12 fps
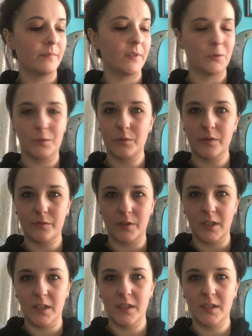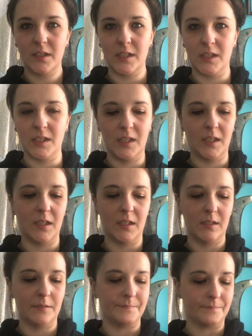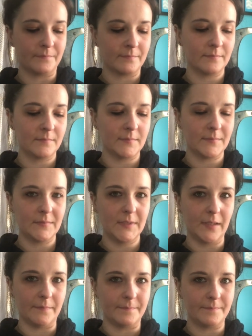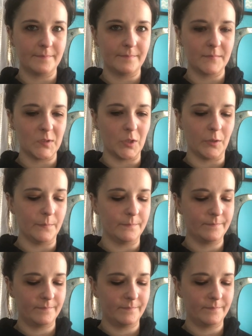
this was only $40, and yeah, so.